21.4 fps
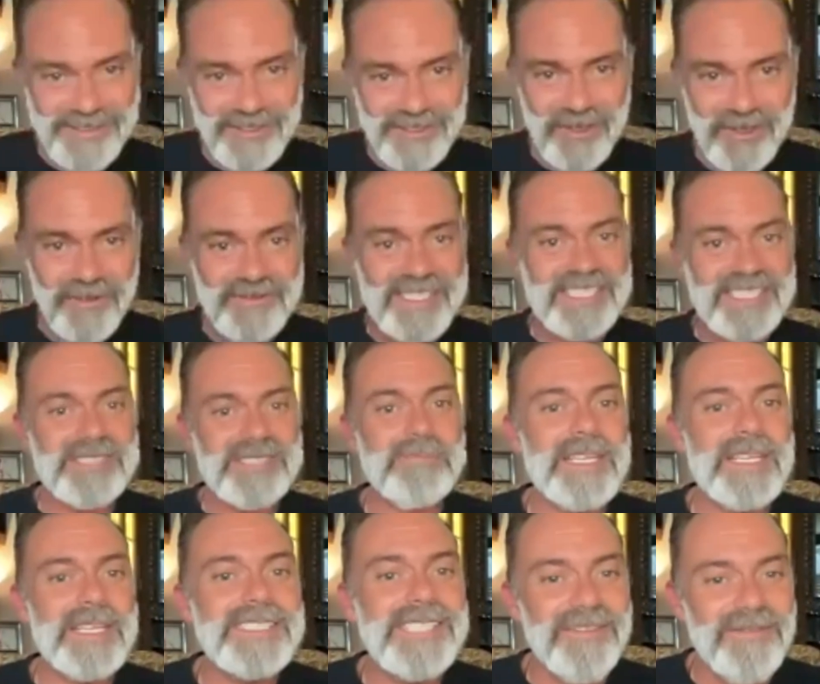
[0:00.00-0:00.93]
sort of
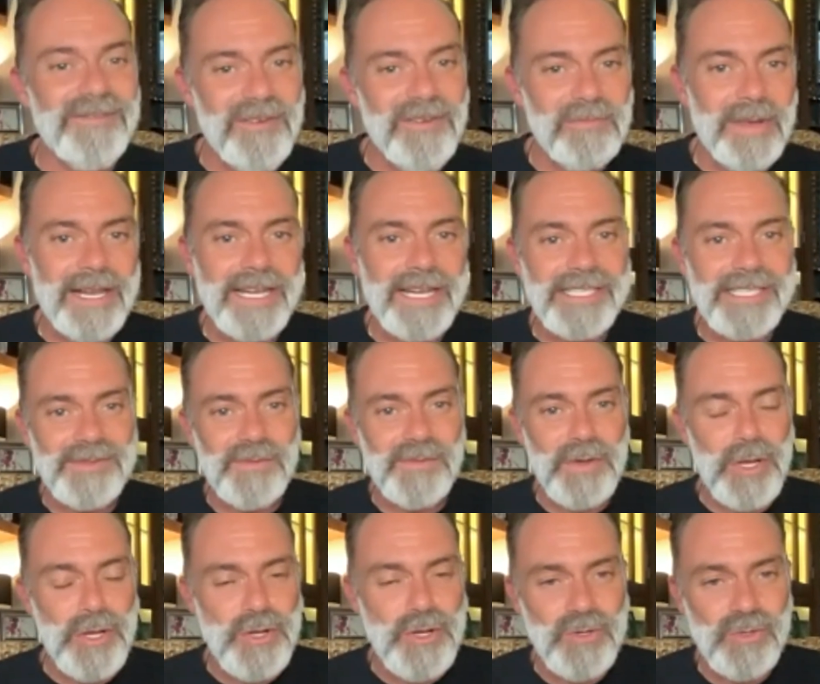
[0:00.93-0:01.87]
dismissive of Billy's
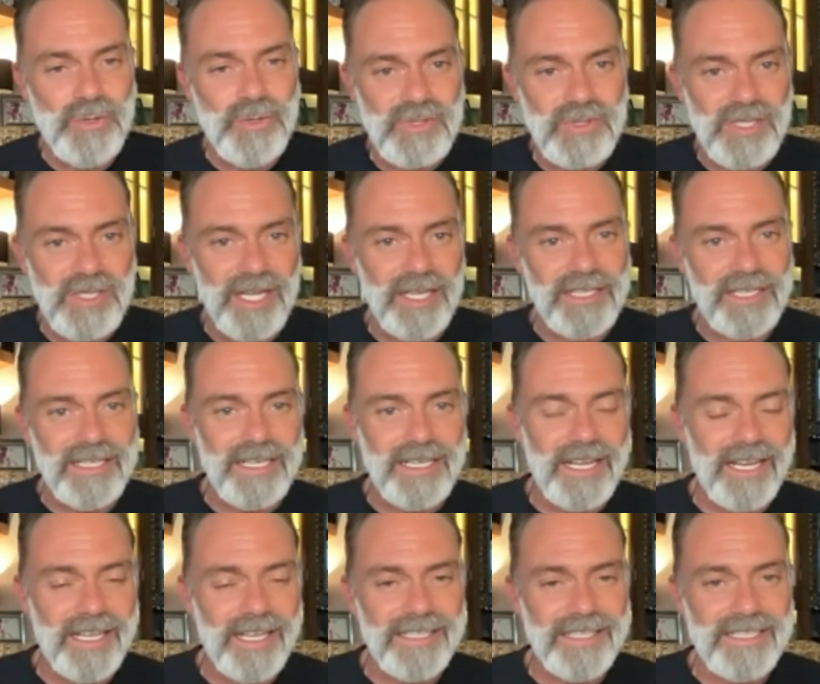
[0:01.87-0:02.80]
views and
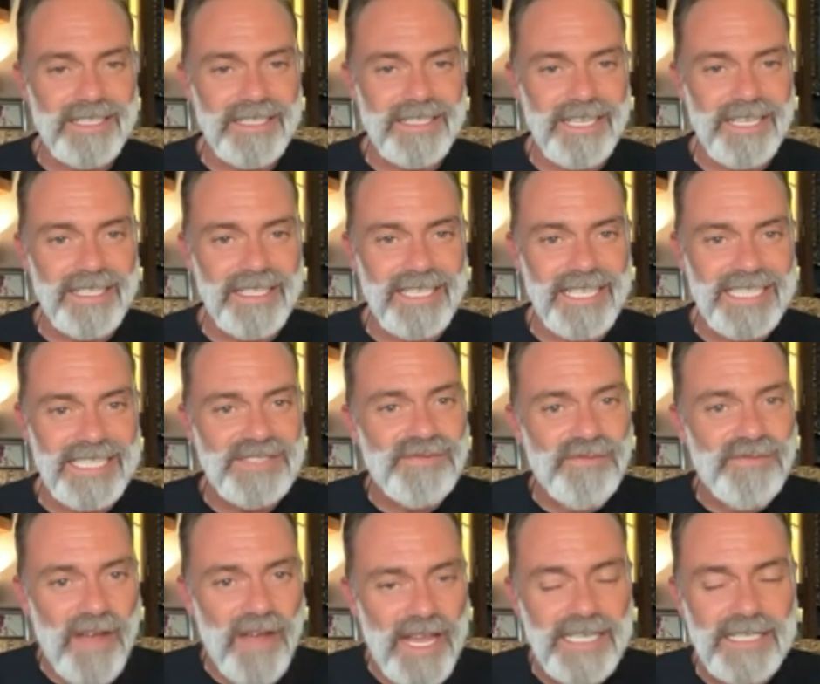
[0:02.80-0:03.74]
his
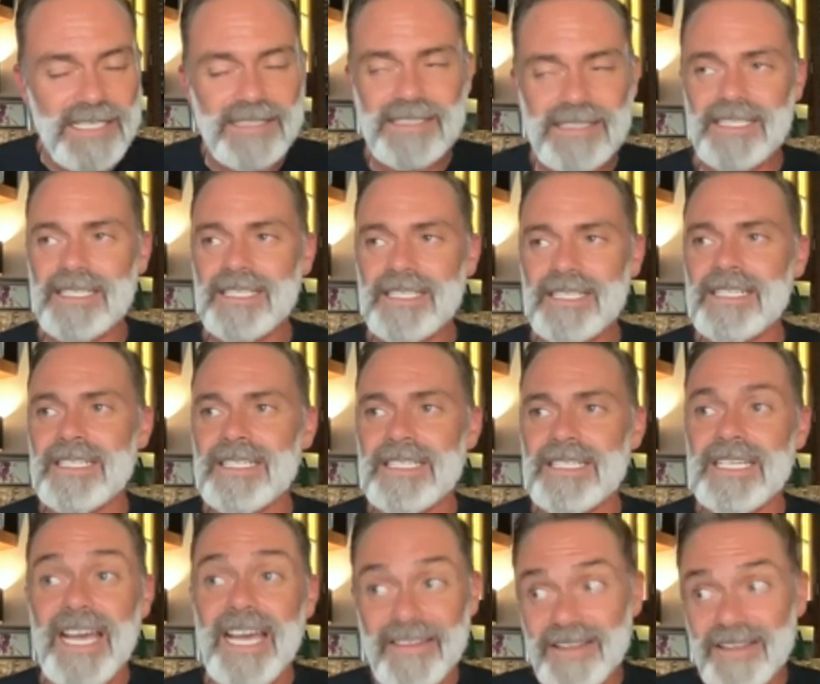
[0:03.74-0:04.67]
faith.
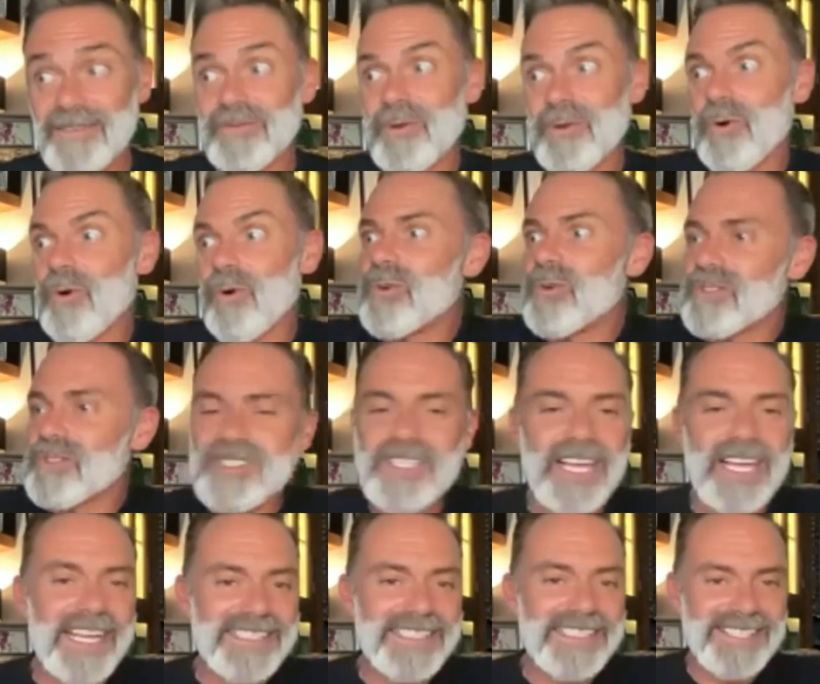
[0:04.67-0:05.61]
And then, of course,
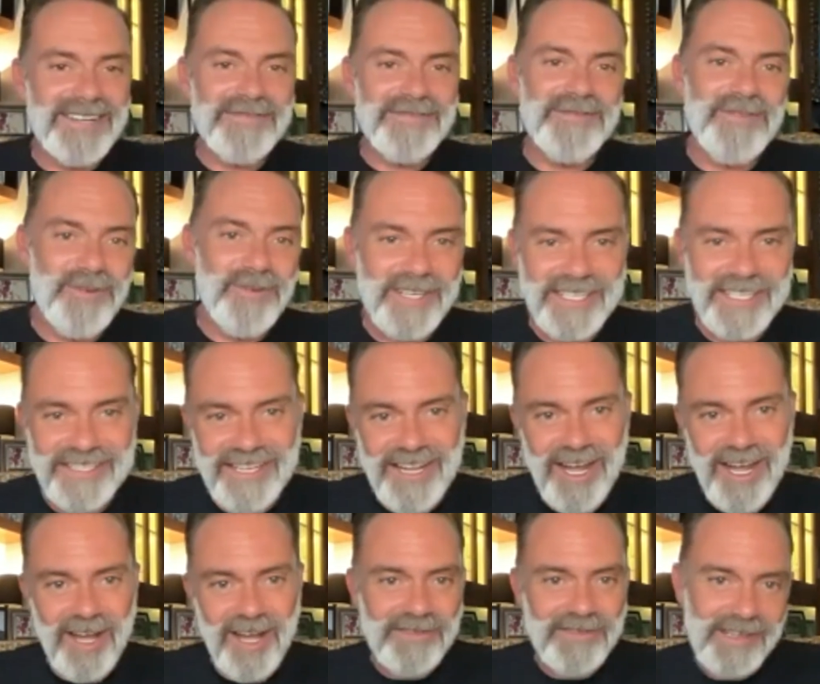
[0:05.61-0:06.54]
they ended up falling in
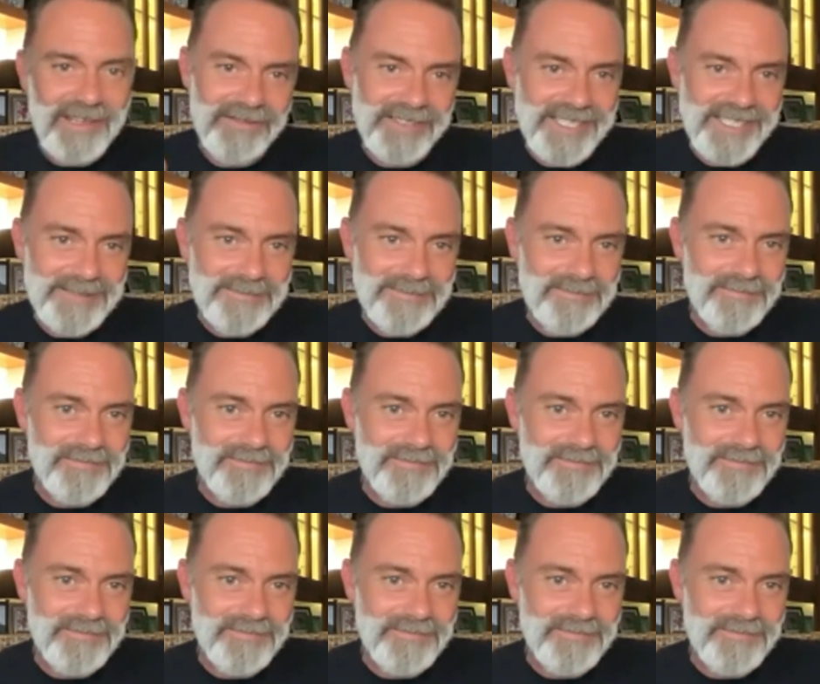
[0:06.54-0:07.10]
love and having this